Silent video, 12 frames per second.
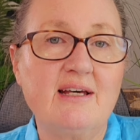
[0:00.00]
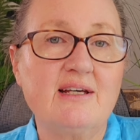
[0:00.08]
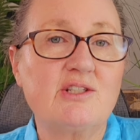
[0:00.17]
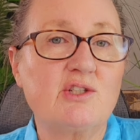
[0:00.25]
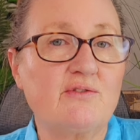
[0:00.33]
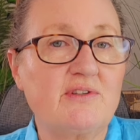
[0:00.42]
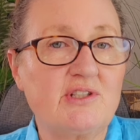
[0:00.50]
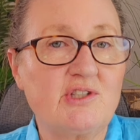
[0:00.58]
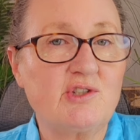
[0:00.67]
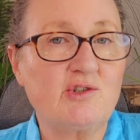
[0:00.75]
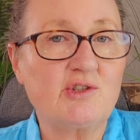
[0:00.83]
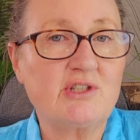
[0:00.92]
So if this
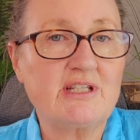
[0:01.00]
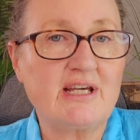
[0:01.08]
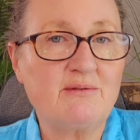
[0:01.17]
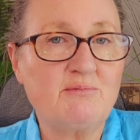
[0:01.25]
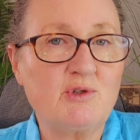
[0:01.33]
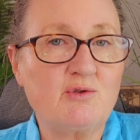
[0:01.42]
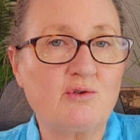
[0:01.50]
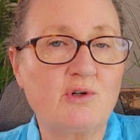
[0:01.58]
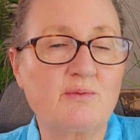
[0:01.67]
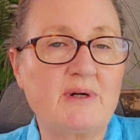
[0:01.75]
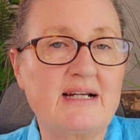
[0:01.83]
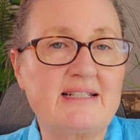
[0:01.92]
is your sun, moon, or
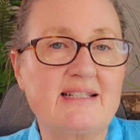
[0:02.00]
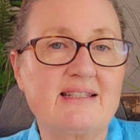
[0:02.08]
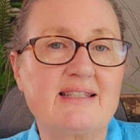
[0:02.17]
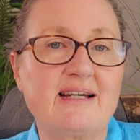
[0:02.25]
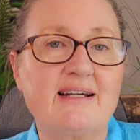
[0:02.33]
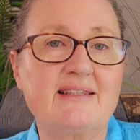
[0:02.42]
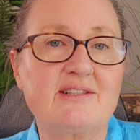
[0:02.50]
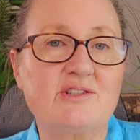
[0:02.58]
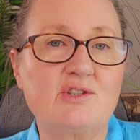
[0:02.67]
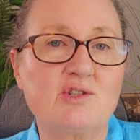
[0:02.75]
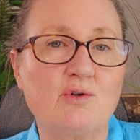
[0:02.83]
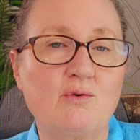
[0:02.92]
rising sign, this
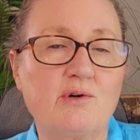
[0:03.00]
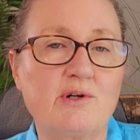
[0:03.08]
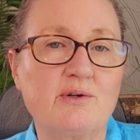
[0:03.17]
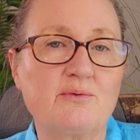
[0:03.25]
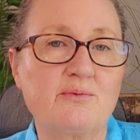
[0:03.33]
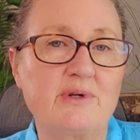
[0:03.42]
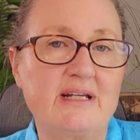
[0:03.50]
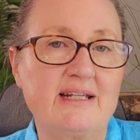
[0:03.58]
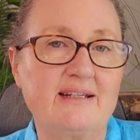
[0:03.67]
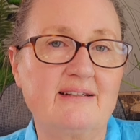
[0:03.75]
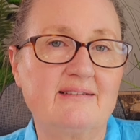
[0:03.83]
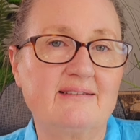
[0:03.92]
is your
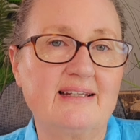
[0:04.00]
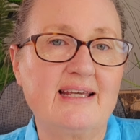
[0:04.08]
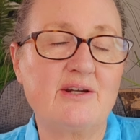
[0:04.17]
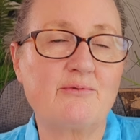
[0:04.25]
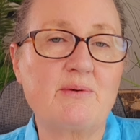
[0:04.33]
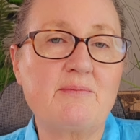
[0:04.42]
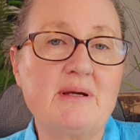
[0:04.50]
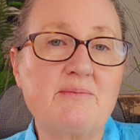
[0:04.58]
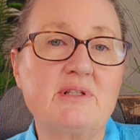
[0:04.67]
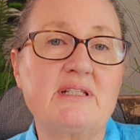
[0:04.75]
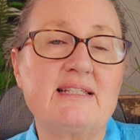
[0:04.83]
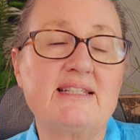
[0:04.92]
reading. And remember,
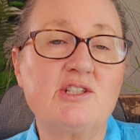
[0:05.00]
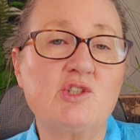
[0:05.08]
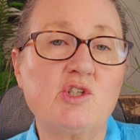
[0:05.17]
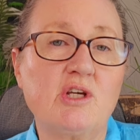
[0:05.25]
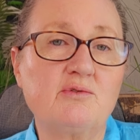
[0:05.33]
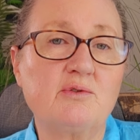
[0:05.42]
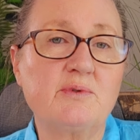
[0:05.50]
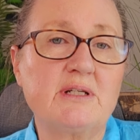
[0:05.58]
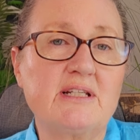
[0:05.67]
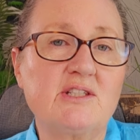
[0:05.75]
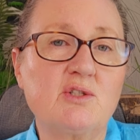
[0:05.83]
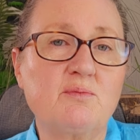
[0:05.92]
this is a general
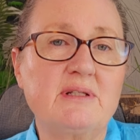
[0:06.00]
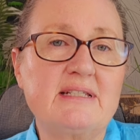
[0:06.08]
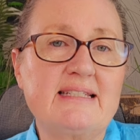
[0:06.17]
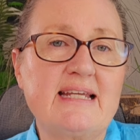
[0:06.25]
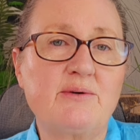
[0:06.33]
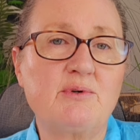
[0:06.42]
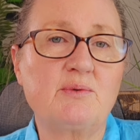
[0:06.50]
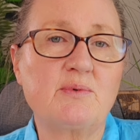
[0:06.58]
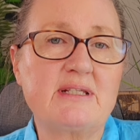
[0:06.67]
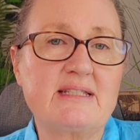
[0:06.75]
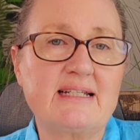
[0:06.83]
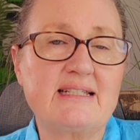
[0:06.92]
reading, so please take what
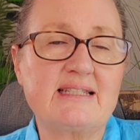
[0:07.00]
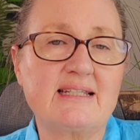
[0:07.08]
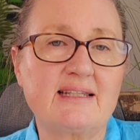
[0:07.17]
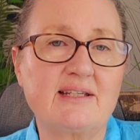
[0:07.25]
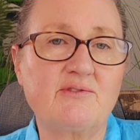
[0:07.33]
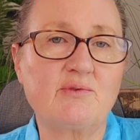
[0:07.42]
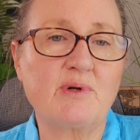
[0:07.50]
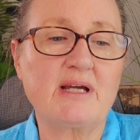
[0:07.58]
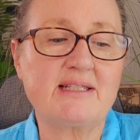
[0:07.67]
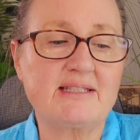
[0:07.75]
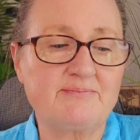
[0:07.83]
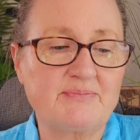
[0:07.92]
resonates and leave the
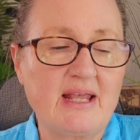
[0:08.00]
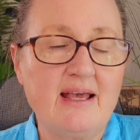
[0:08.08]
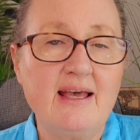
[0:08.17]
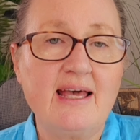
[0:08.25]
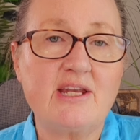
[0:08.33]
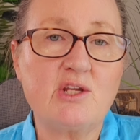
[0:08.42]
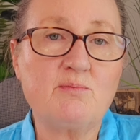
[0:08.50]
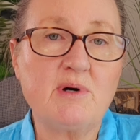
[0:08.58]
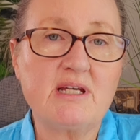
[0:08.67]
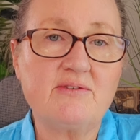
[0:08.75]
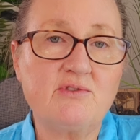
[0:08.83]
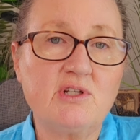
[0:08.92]
rest. And you
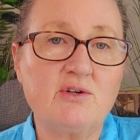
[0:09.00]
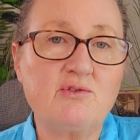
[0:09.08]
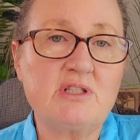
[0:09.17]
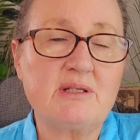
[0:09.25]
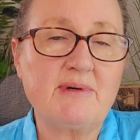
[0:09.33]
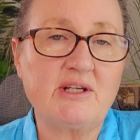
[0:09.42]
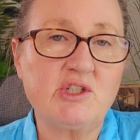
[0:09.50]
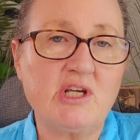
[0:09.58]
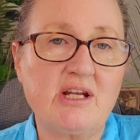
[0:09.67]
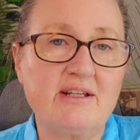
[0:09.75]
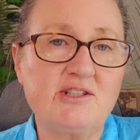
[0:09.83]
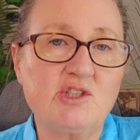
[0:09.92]
might have noticed that my
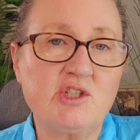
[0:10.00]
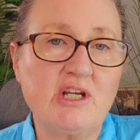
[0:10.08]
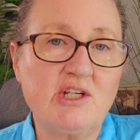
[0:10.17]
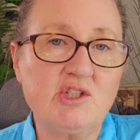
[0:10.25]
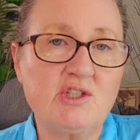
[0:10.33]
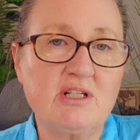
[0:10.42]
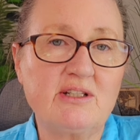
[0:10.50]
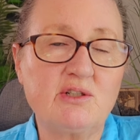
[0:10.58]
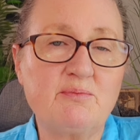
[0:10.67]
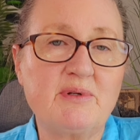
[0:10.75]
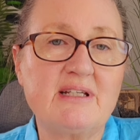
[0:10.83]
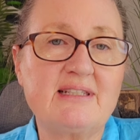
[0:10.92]
channel has changed a little
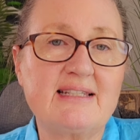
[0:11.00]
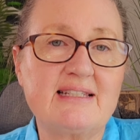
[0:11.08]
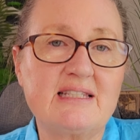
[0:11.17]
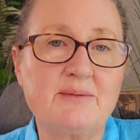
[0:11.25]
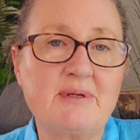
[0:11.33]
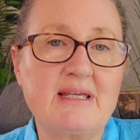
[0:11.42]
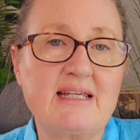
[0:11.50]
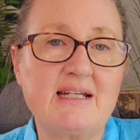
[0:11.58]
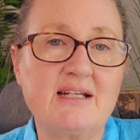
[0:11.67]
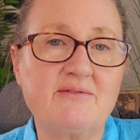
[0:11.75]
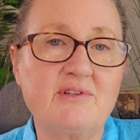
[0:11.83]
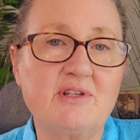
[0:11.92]
bit since the
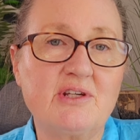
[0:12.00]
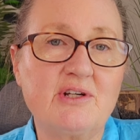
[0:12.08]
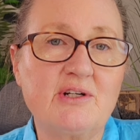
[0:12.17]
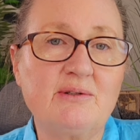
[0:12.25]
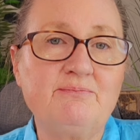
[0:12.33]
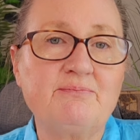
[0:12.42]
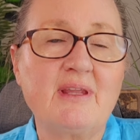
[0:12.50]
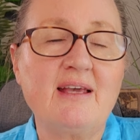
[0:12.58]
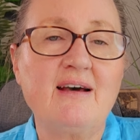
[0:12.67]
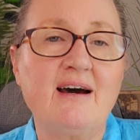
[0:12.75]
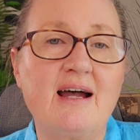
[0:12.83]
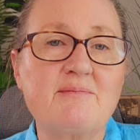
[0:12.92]
beginning of the year.
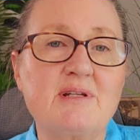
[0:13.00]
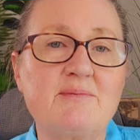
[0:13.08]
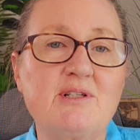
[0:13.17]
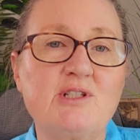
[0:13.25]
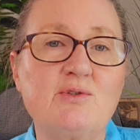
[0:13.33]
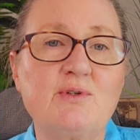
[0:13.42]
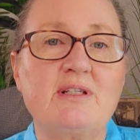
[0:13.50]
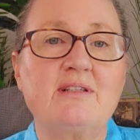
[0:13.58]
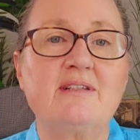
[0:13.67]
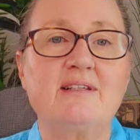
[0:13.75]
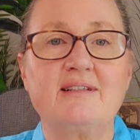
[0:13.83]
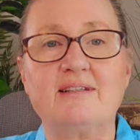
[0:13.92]
I'm going to be
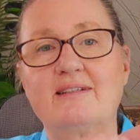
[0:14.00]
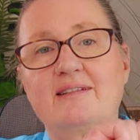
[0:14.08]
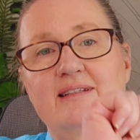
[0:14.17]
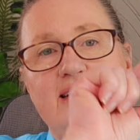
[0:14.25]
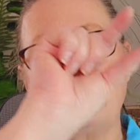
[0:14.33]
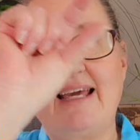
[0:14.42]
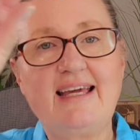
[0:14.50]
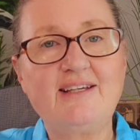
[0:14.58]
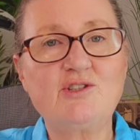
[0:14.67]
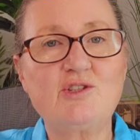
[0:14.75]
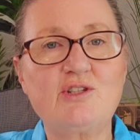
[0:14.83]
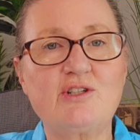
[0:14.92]
doing
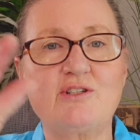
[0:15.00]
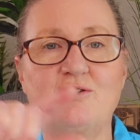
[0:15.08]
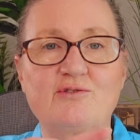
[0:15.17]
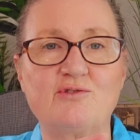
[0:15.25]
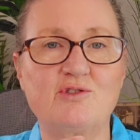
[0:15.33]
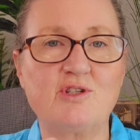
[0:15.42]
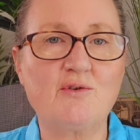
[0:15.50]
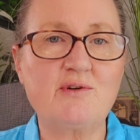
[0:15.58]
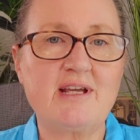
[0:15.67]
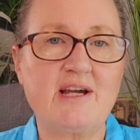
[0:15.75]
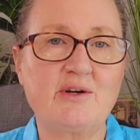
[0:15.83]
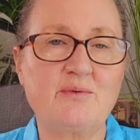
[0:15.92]
Cancer
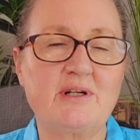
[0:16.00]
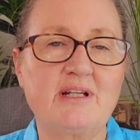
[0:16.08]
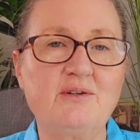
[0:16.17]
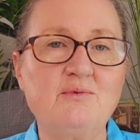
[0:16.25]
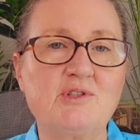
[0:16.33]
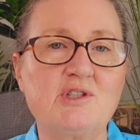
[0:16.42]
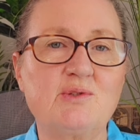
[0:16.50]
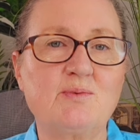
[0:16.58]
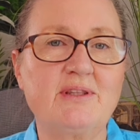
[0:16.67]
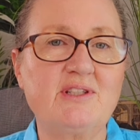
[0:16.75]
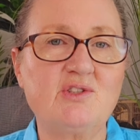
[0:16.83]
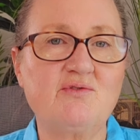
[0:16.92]
zodiac reading, which is
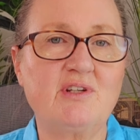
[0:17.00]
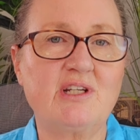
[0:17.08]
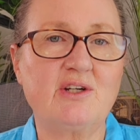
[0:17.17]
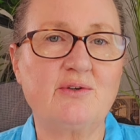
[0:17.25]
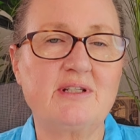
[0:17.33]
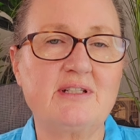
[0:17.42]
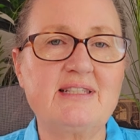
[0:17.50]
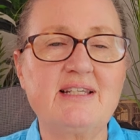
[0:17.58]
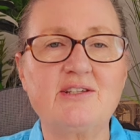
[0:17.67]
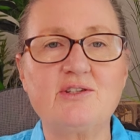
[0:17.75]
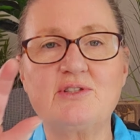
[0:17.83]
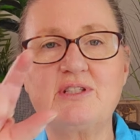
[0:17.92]
what this video is.
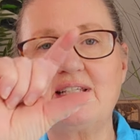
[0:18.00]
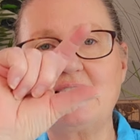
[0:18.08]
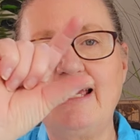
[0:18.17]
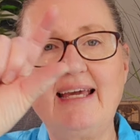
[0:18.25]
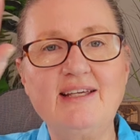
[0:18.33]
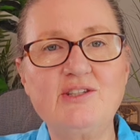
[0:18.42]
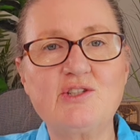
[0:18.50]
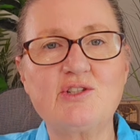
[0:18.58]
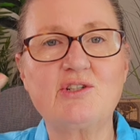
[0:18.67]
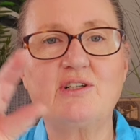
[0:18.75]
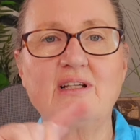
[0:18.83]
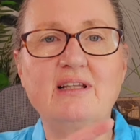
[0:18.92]
You'll see
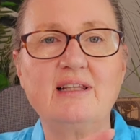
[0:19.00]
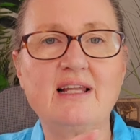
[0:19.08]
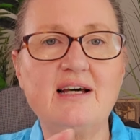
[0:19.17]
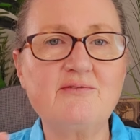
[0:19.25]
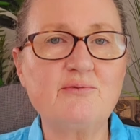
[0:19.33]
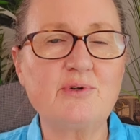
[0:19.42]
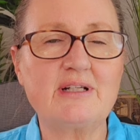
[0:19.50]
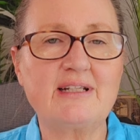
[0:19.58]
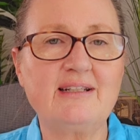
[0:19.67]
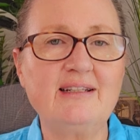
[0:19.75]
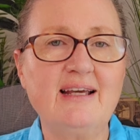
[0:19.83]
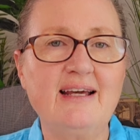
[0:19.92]
Cancer love
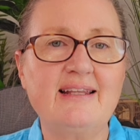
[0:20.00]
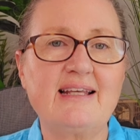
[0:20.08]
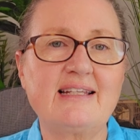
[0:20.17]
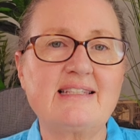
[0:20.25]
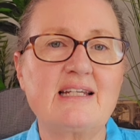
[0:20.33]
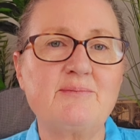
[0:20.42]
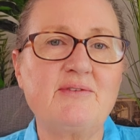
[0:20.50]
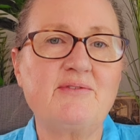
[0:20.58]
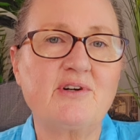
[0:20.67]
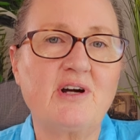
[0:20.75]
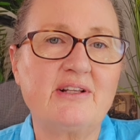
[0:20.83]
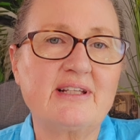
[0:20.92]
reading. That's going to be for
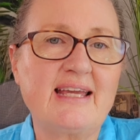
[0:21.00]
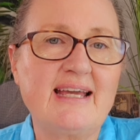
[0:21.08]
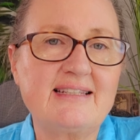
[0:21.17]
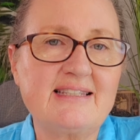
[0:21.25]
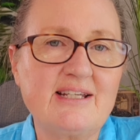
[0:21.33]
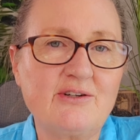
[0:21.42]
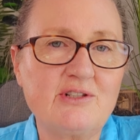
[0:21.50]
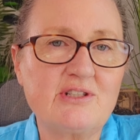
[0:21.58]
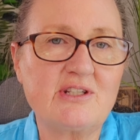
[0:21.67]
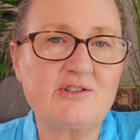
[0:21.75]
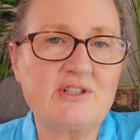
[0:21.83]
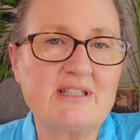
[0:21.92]
all the Cancerians
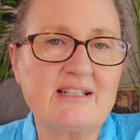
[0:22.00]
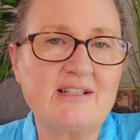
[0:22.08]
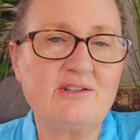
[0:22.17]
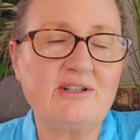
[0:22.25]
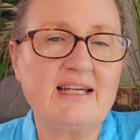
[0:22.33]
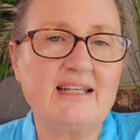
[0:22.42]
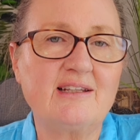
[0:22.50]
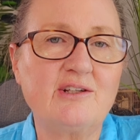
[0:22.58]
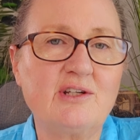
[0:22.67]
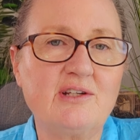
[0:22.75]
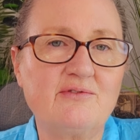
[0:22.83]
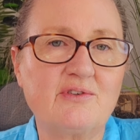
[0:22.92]
that are single and
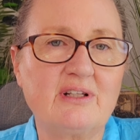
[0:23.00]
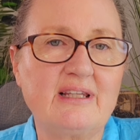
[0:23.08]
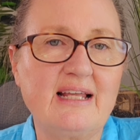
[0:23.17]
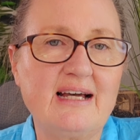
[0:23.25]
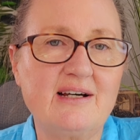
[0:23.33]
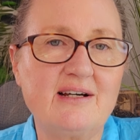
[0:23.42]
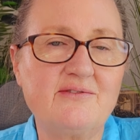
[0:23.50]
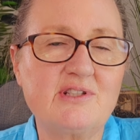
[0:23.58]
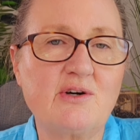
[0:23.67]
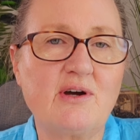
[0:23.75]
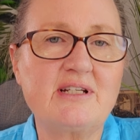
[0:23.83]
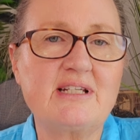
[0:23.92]
looking for love.
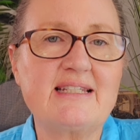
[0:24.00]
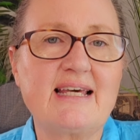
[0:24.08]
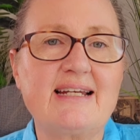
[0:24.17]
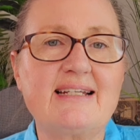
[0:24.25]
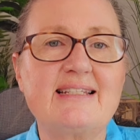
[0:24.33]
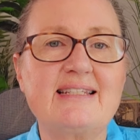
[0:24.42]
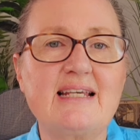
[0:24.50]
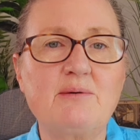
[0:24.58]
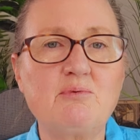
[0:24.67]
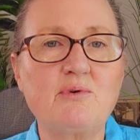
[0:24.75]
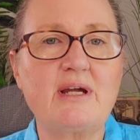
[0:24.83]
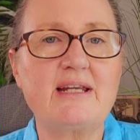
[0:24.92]
So I decided to
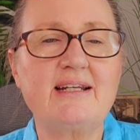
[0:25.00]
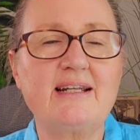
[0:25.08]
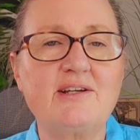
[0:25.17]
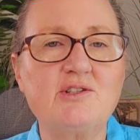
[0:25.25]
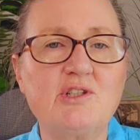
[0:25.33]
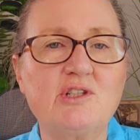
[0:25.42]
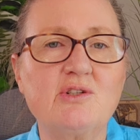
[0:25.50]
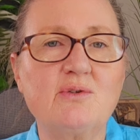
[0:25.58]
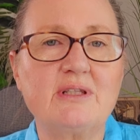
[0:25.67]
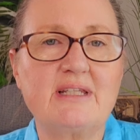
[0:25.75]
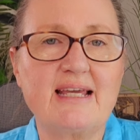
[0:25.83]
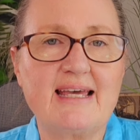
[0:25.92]
separate it. I used to do it
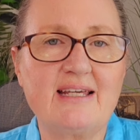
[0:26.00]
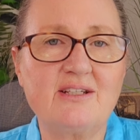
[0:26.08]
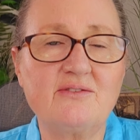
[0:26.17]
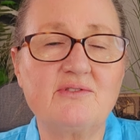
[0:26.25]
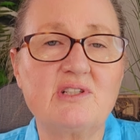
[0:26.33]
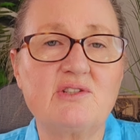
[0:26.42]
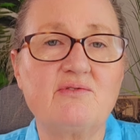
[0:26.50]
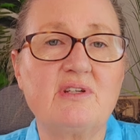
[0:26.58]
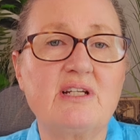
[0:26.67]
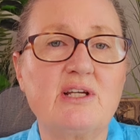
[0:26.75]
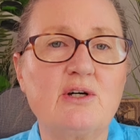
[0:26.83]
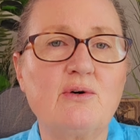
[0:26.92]
at the end of this
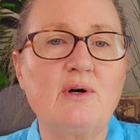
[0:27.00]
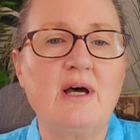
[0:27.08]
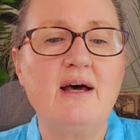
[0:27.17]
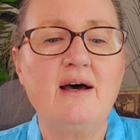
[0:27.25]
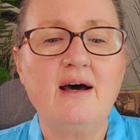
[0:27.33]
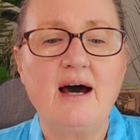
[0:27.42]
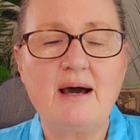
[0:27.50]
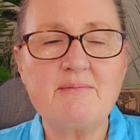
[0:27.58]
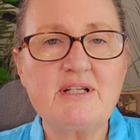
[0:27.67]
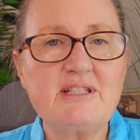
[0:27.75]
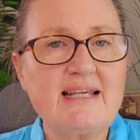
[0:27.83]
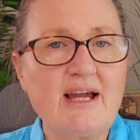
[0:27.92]
video. I'm
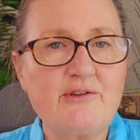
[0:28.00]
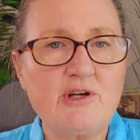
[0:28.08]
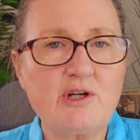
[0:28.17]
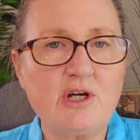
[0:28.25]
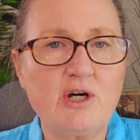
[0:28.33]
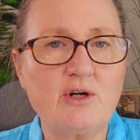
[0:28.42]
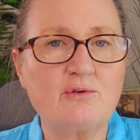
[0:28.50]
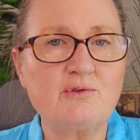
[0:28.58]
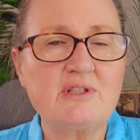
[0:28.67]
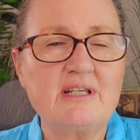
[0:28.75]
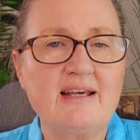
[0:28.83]
going to see how that goes.